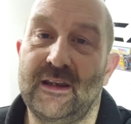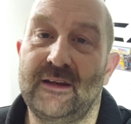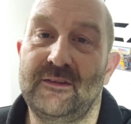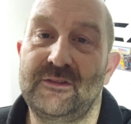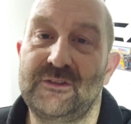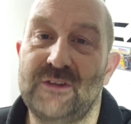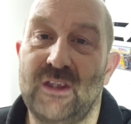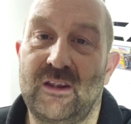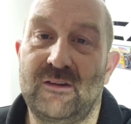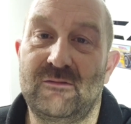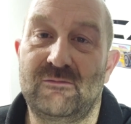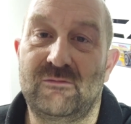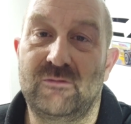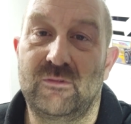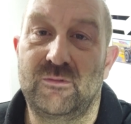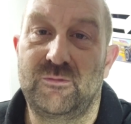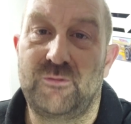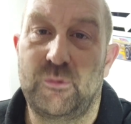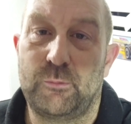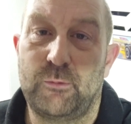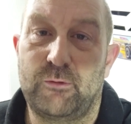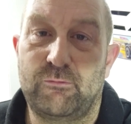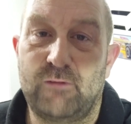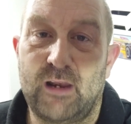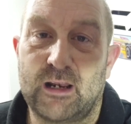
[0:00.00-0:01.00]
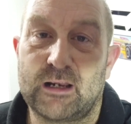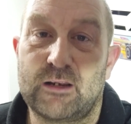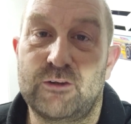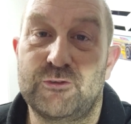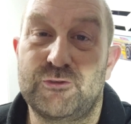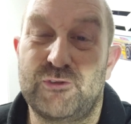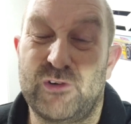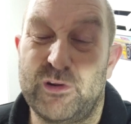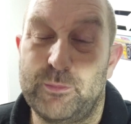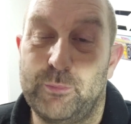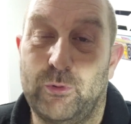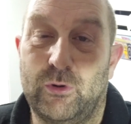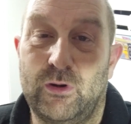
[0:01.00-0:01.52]
so from a regulatory
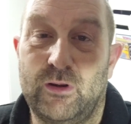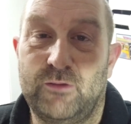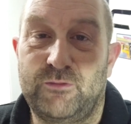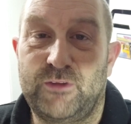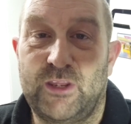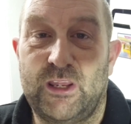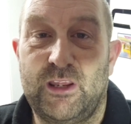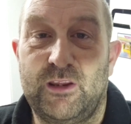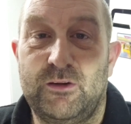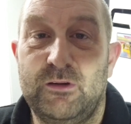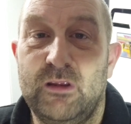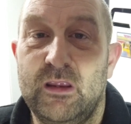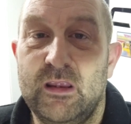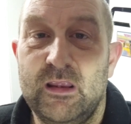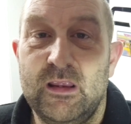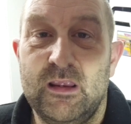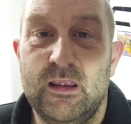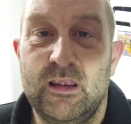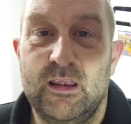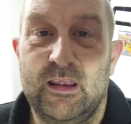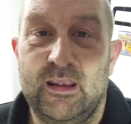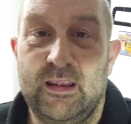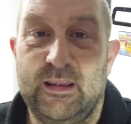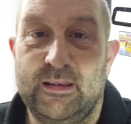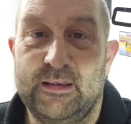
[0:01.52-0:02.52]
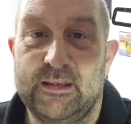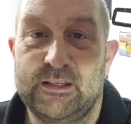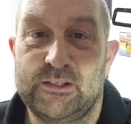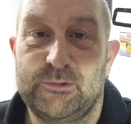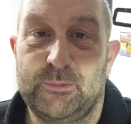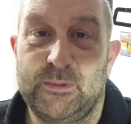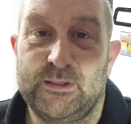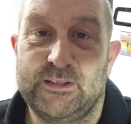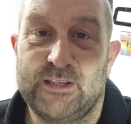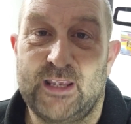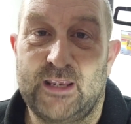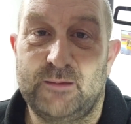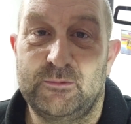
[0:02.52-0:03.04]
point of view it needs to be
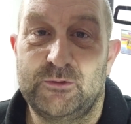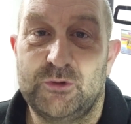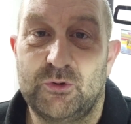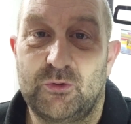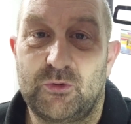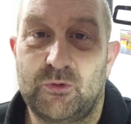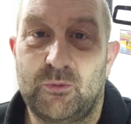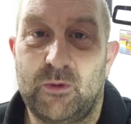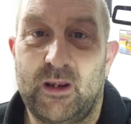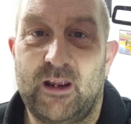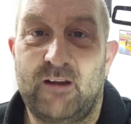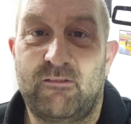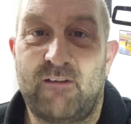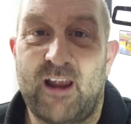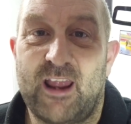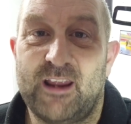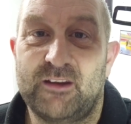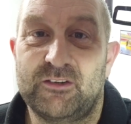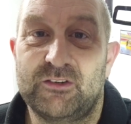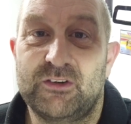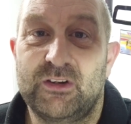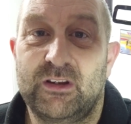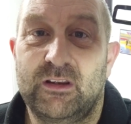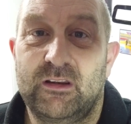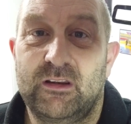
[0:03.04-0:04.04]
taped all the way around.